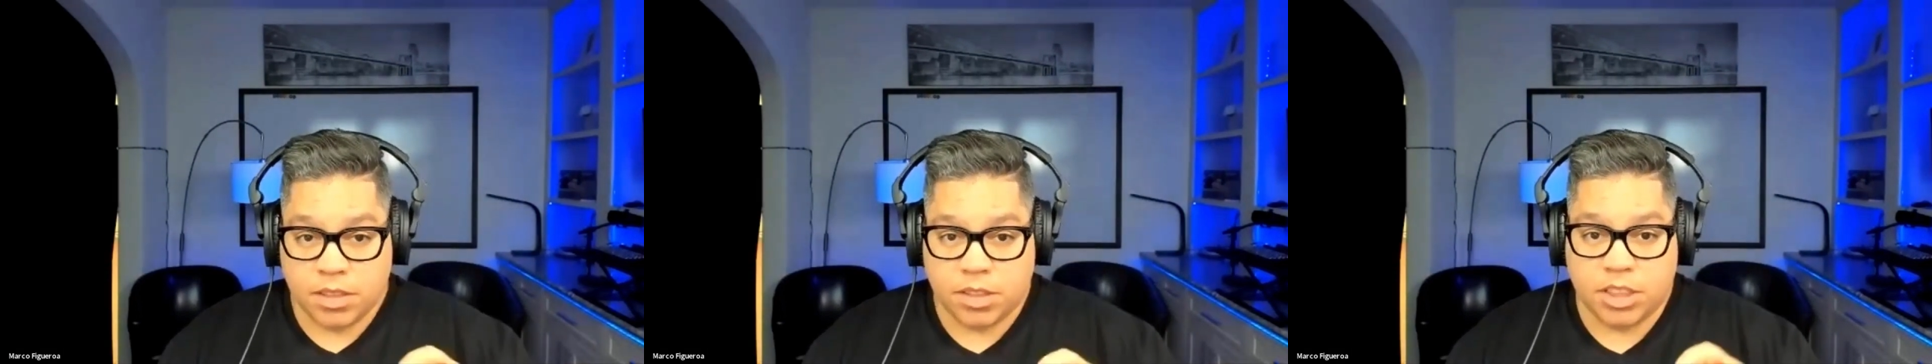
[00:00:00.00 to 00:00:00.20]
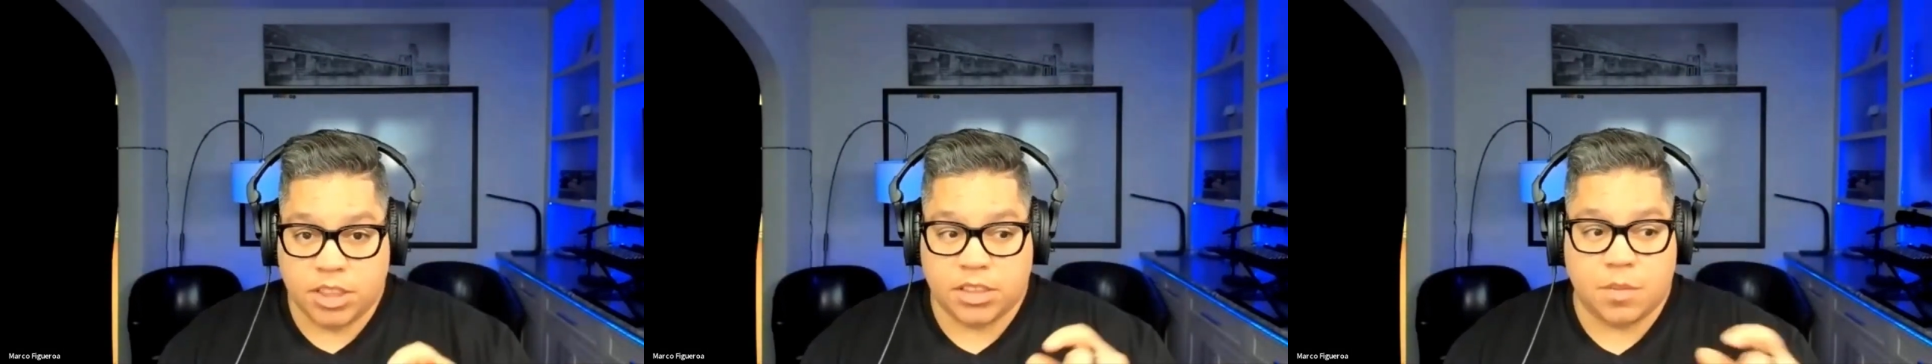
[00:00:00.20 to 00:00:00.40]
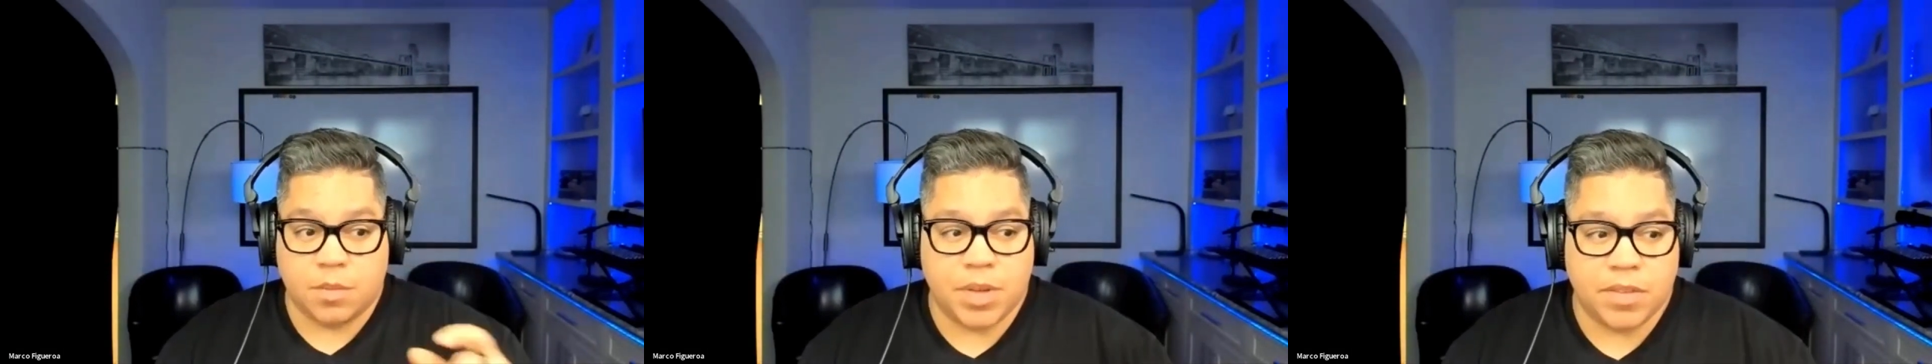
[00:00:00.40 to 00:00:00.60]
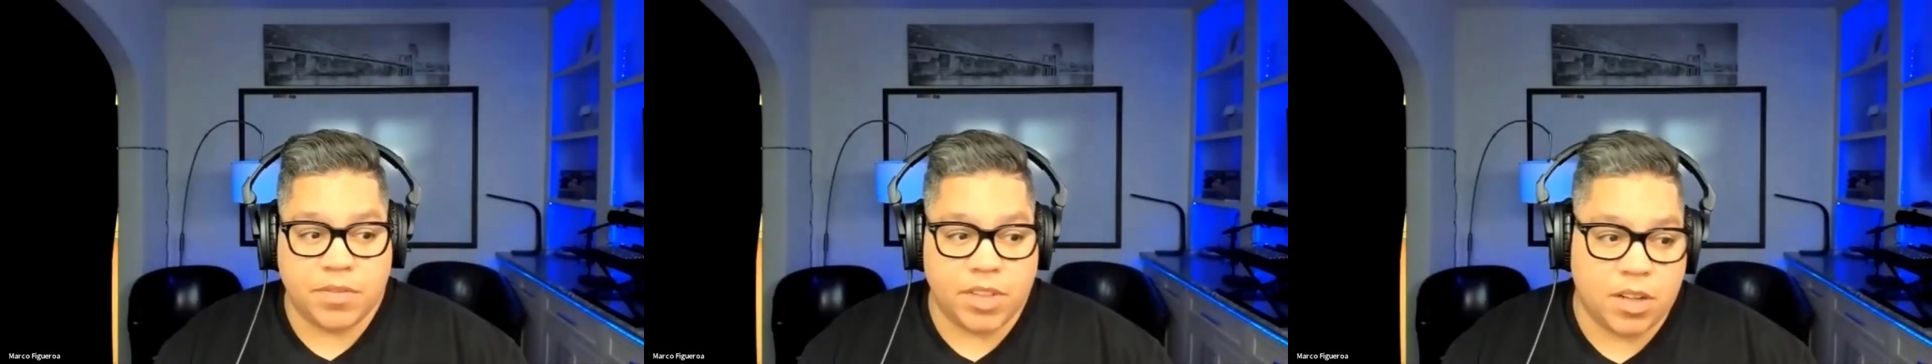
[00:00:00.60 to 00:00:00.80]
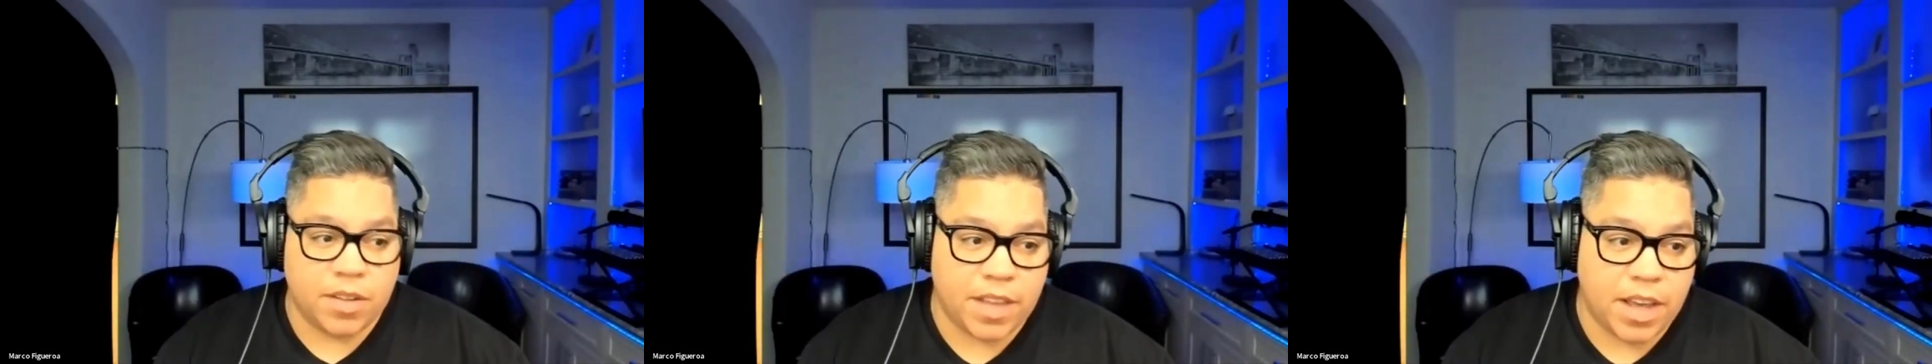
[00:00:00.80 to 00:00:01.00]
Just to
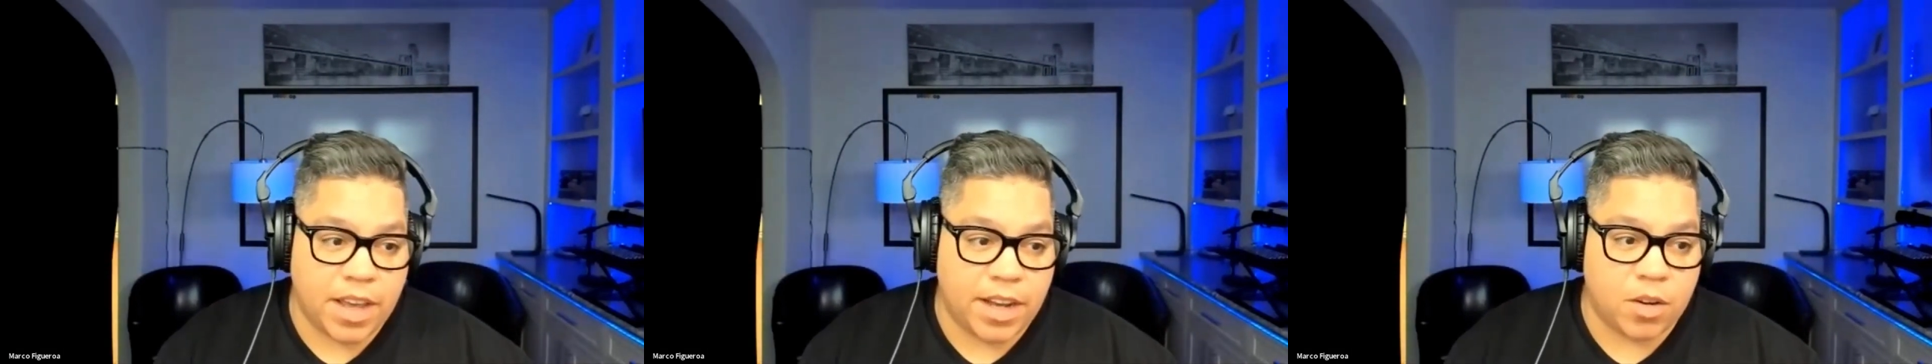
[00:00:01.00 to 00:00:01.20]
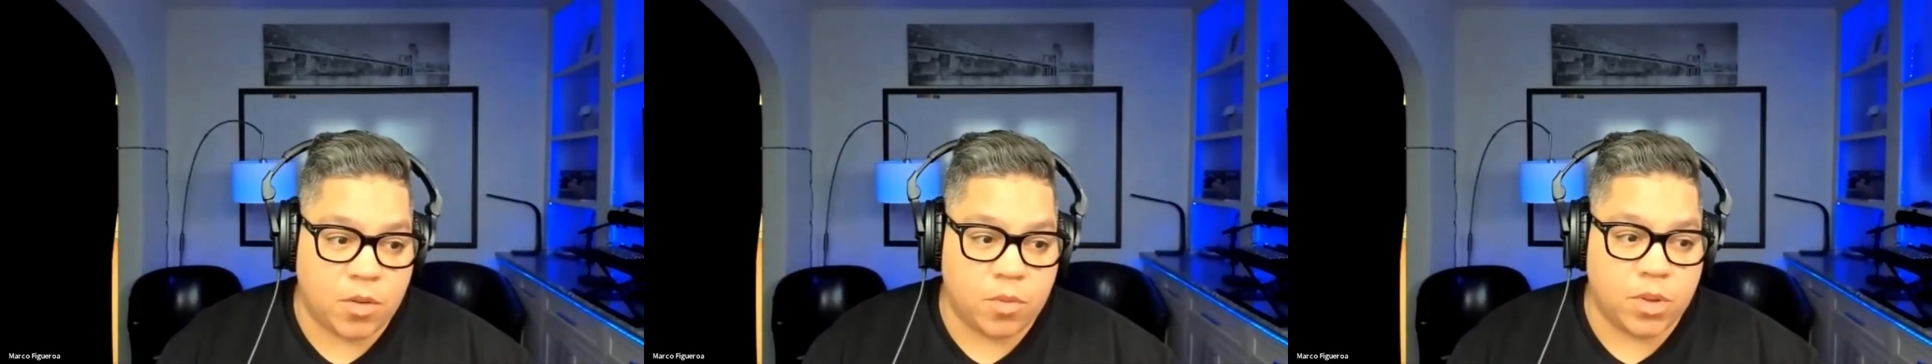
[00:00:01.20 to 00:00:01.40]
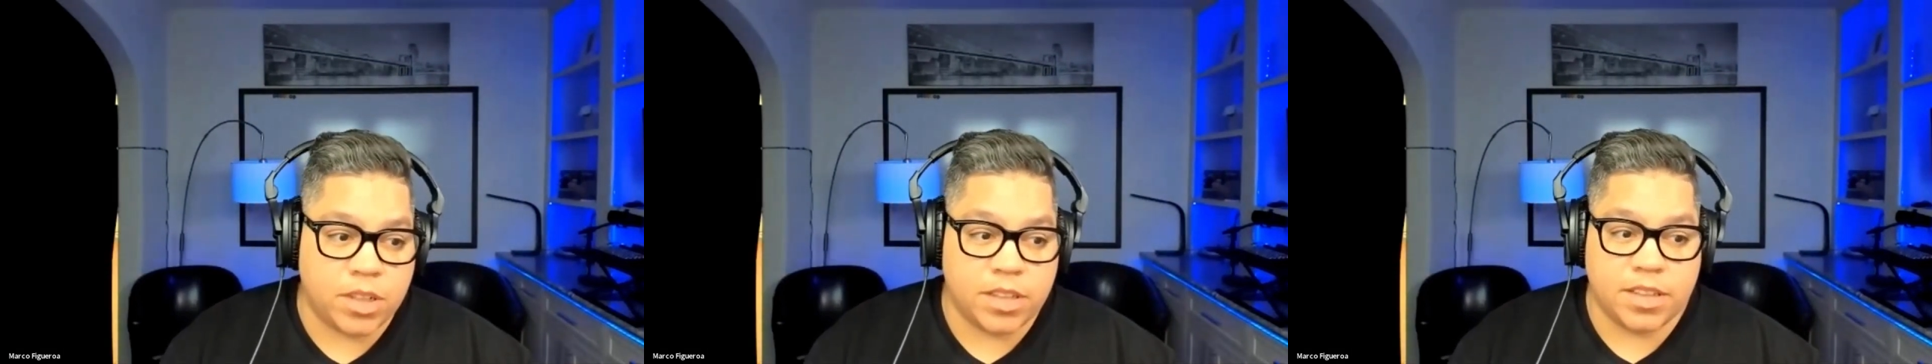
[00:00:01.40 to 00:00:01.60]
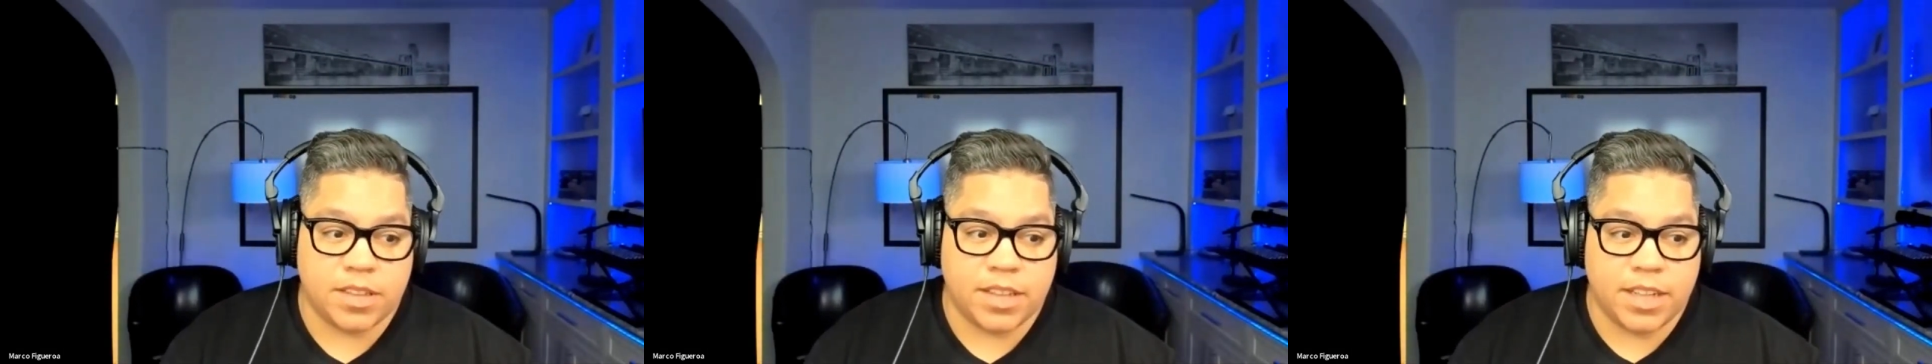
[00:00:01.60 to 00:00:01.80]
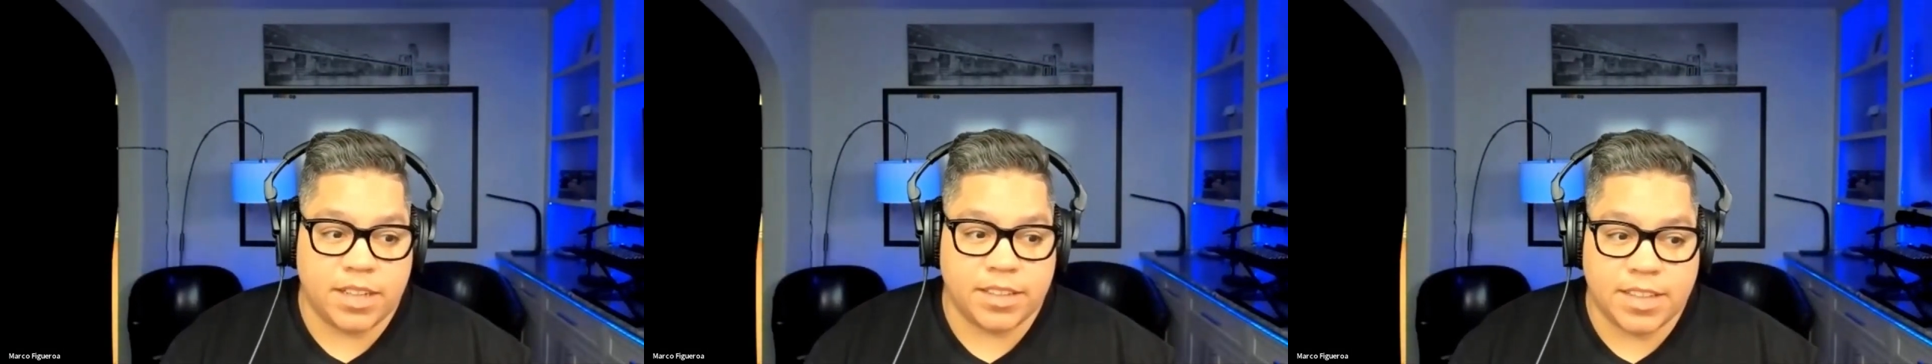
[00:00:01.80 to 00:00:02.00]
pivot on that, one of the
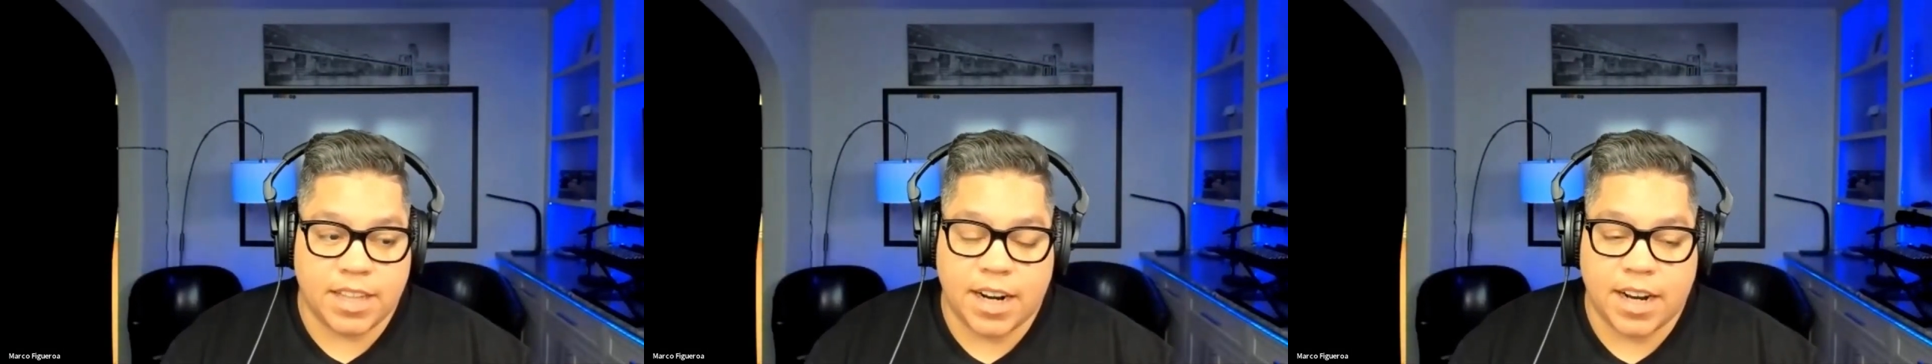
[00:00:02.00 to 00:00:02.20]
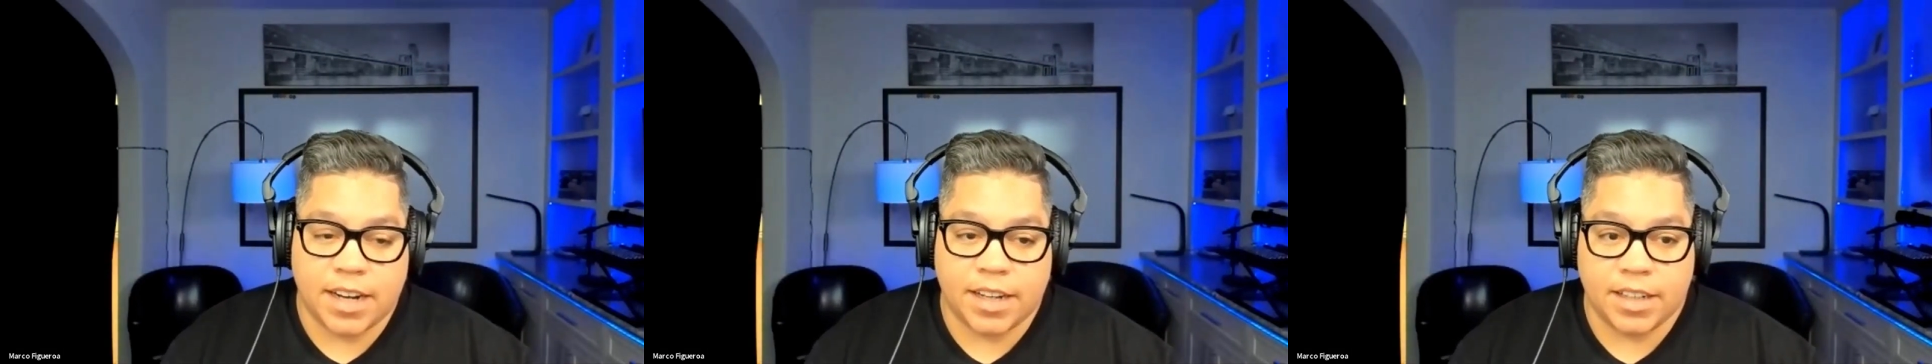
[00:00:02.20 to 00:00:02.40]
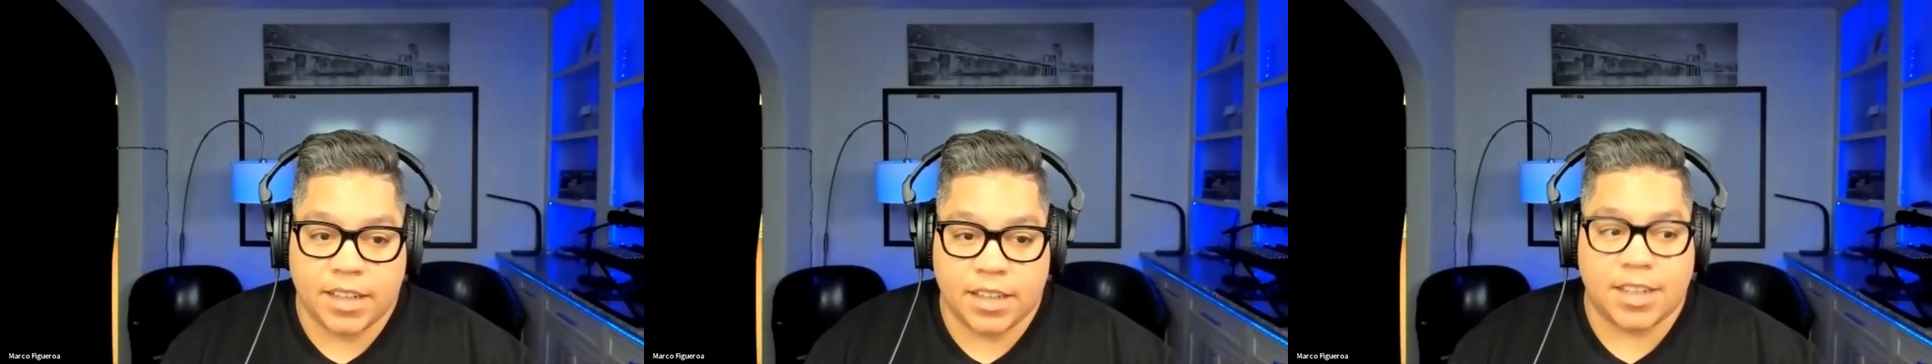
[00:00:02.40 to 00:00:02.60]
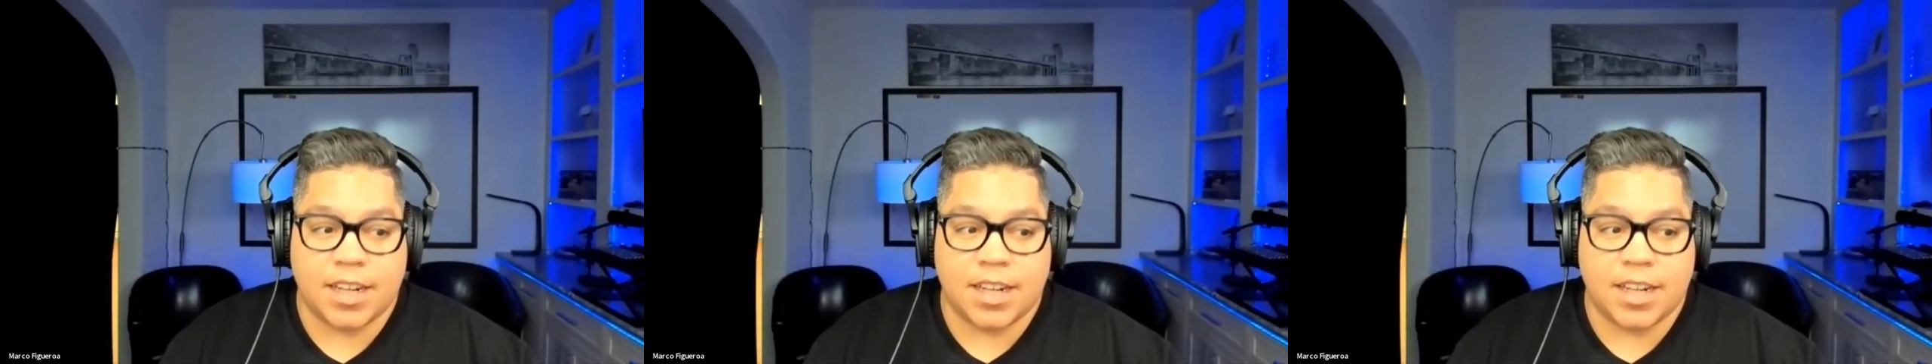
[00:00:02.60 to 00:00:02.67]
things that I